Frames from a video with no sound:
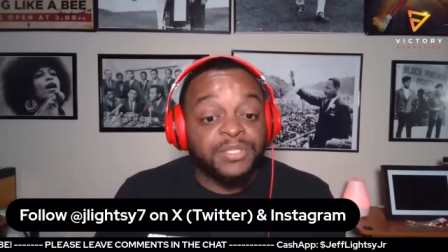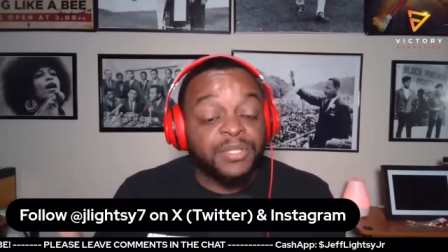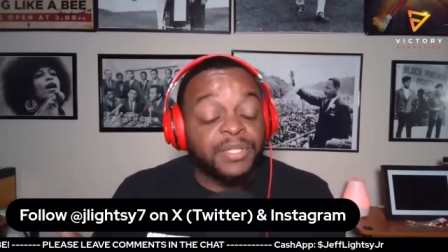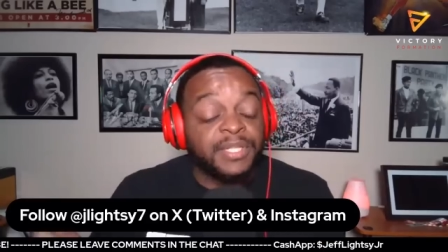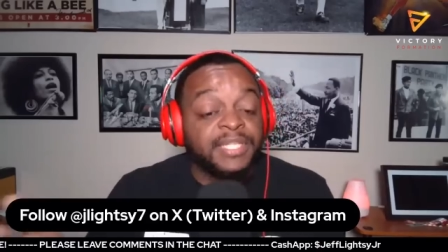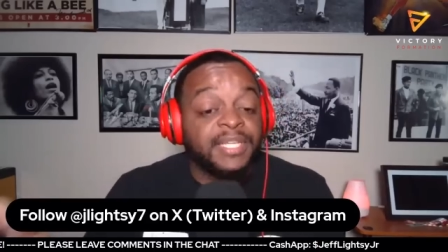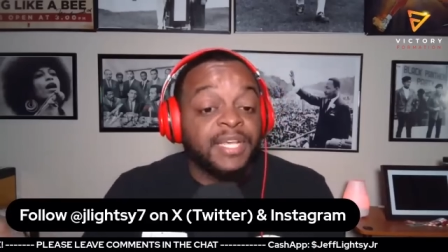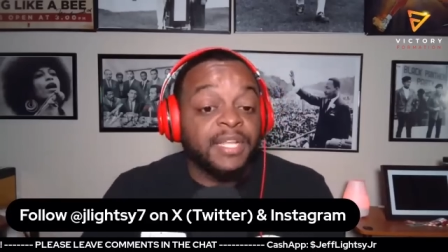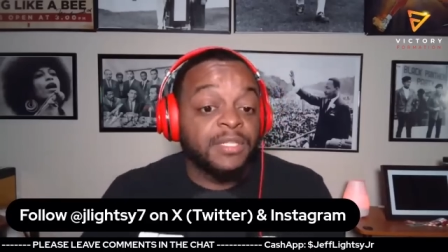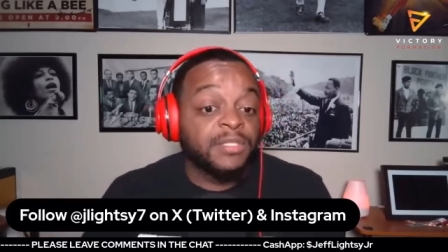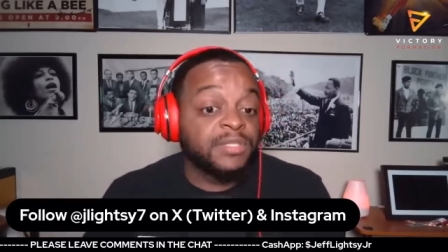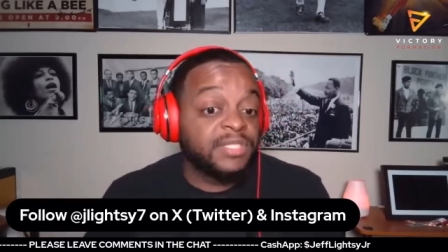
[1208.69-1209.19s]
on
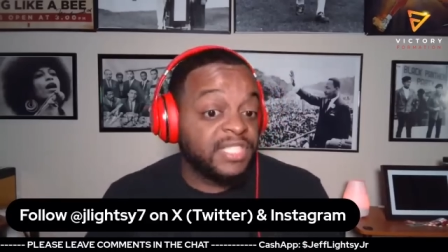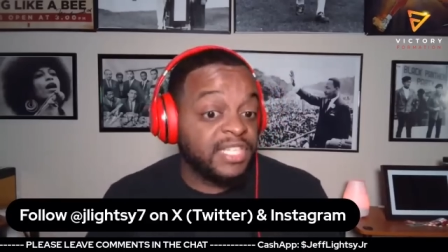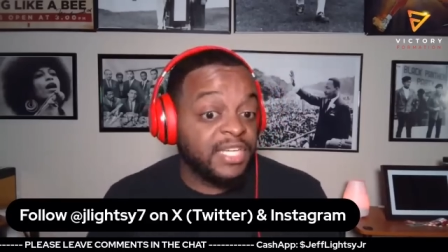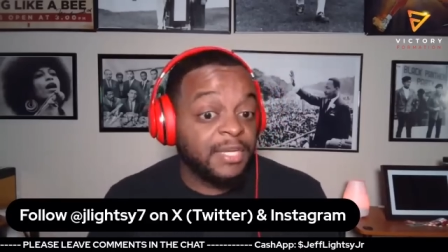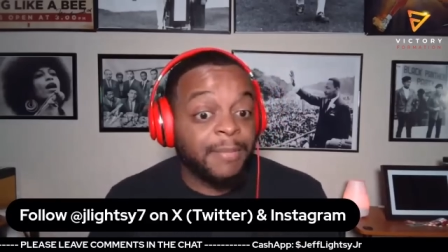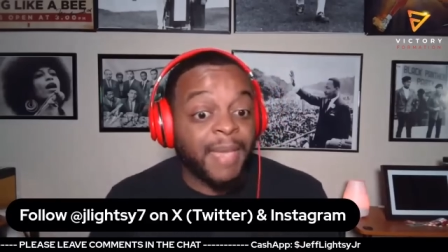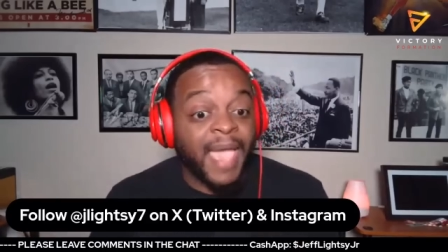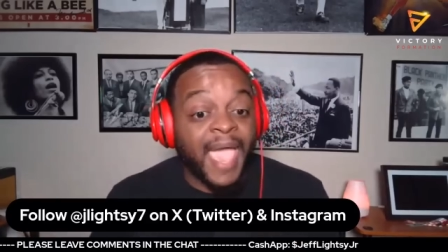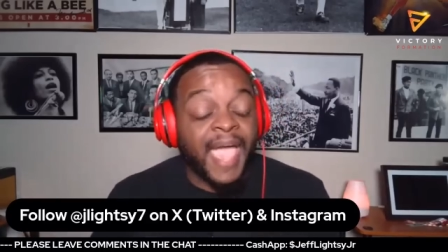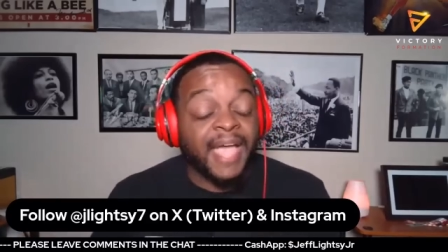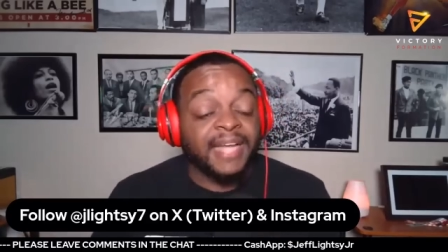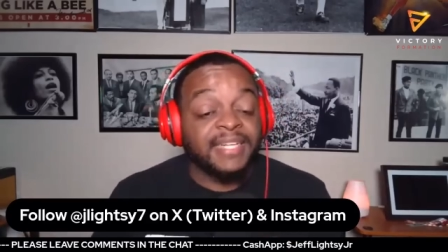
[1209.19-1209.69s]
the other team
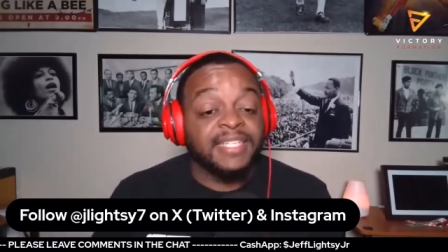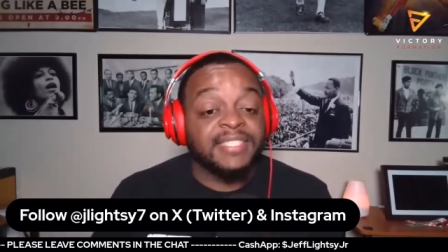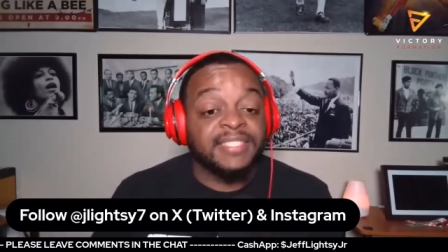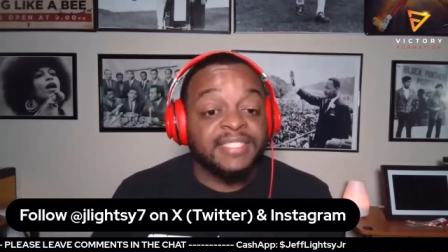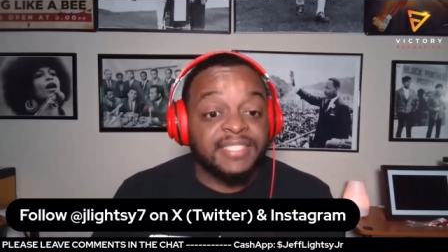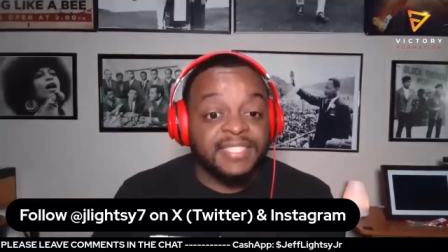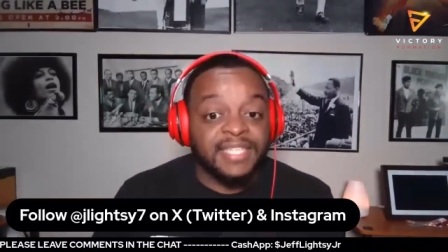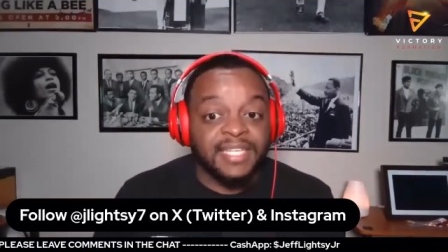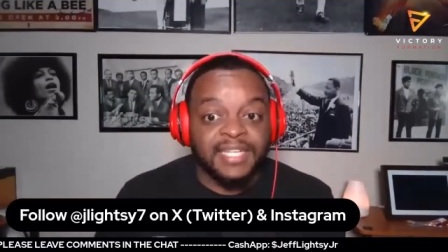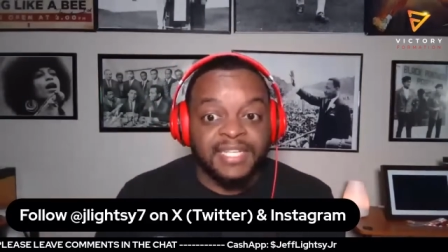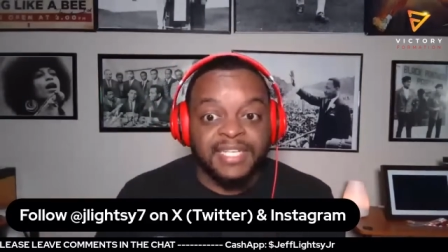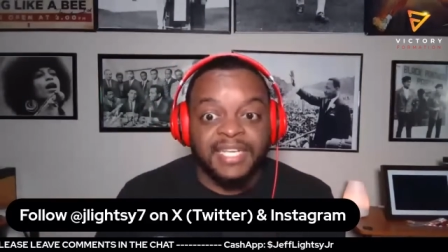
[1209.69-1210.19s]
acting
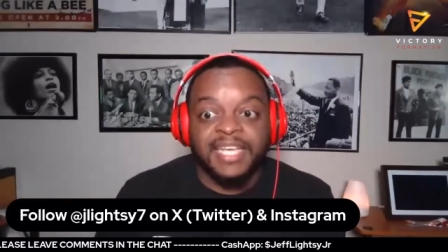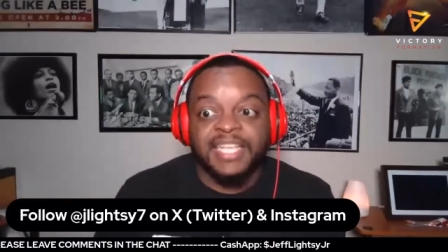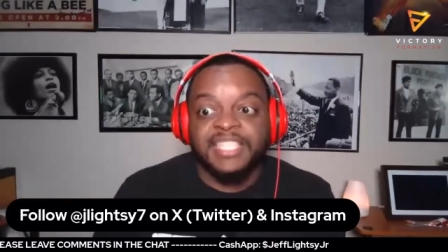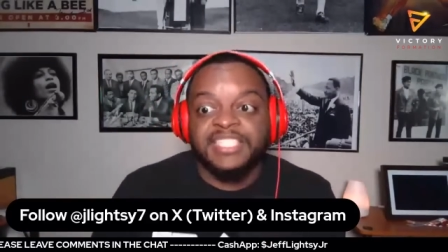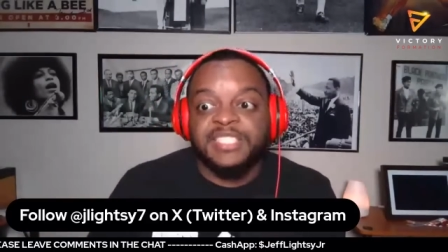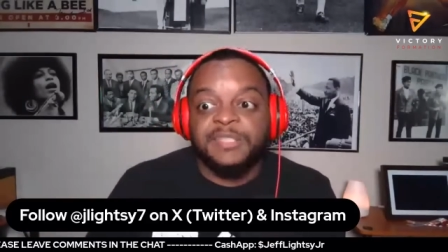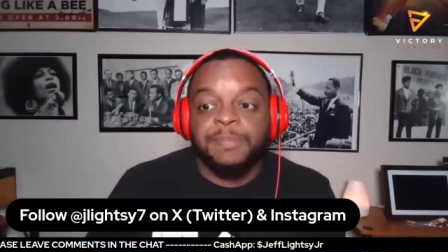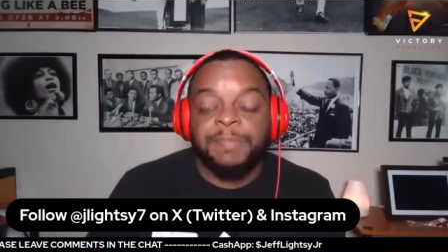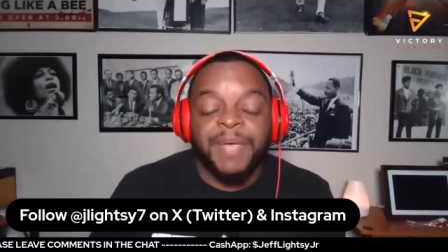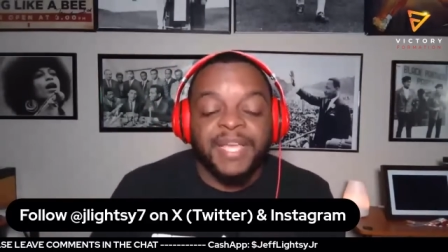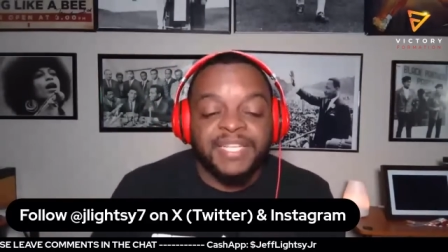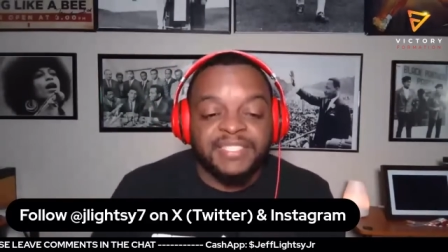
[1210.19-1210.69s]
silly,
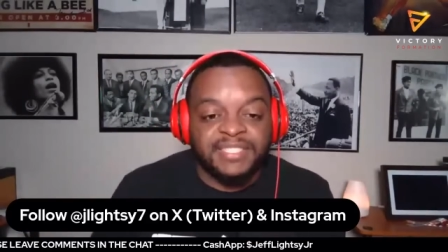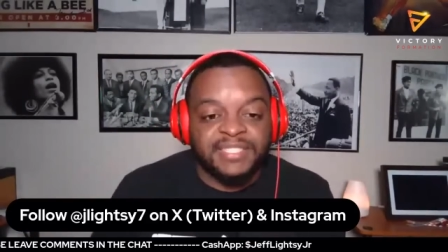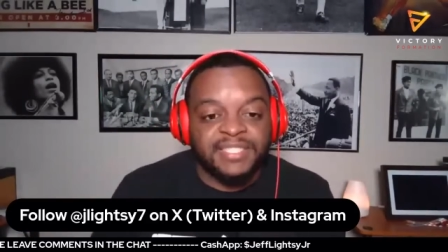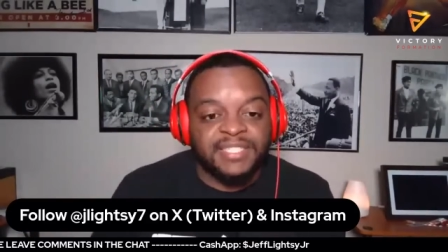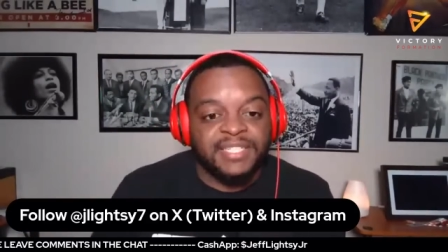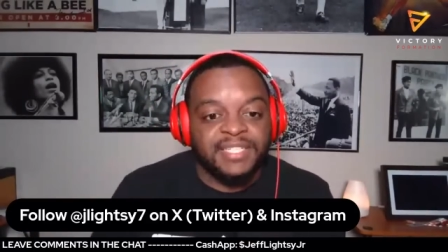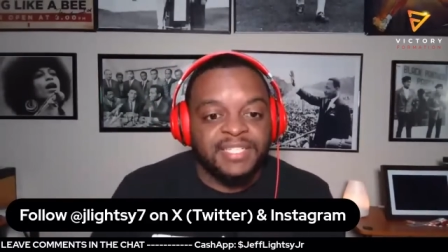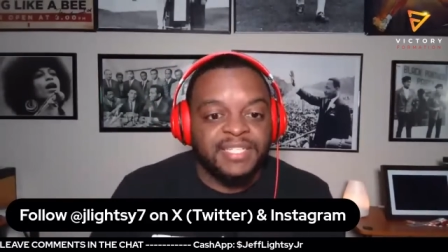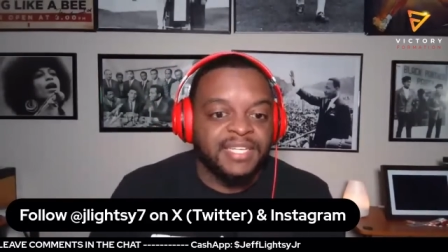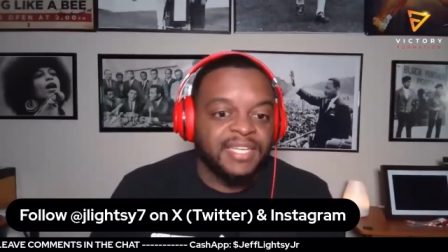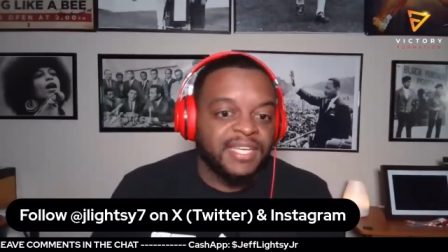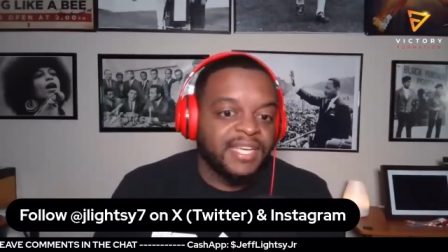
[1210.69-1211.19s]

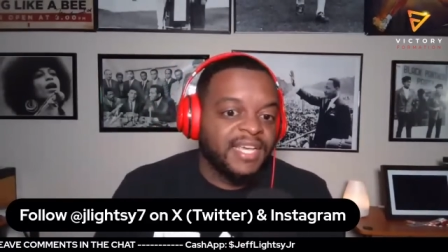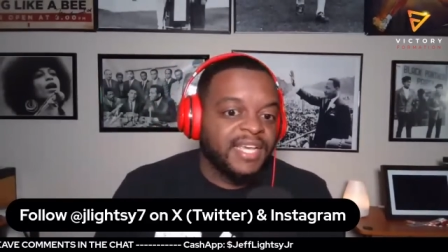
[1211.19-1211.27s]
especially